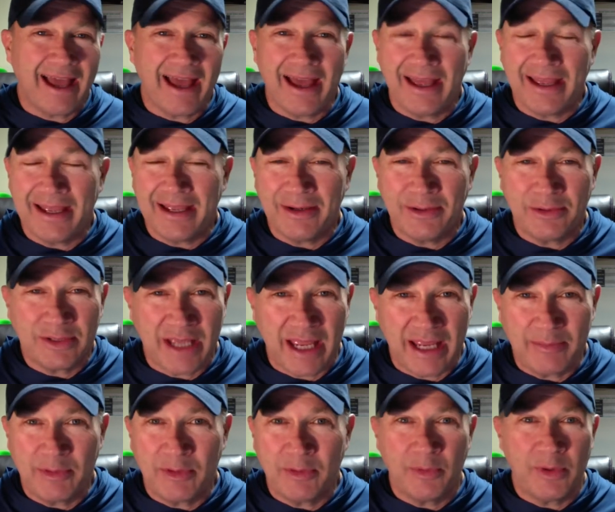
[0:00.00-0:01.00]
Uh,
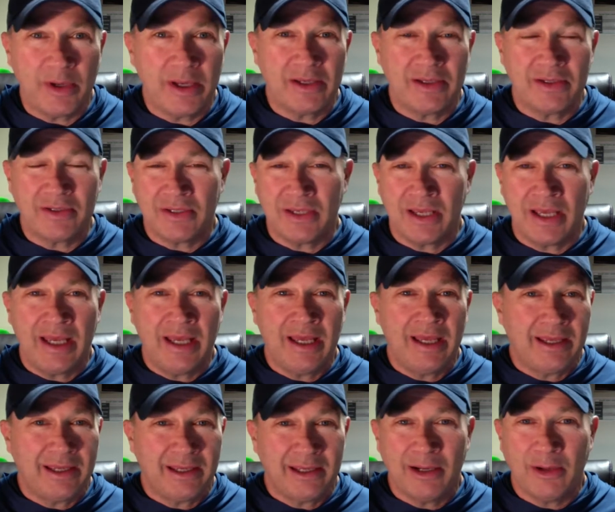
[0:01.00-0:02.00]
entertainment was,
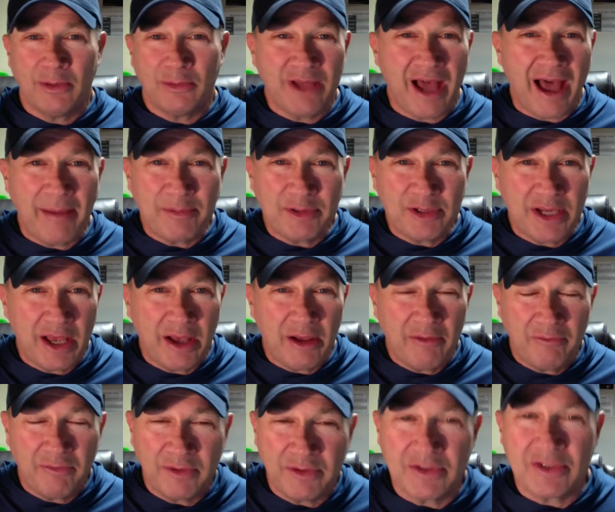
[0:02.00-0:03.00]
you know, top
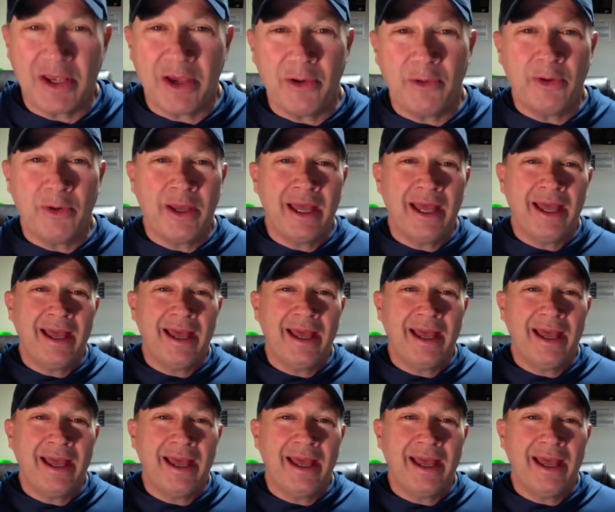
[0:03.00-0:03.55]
shelf, and so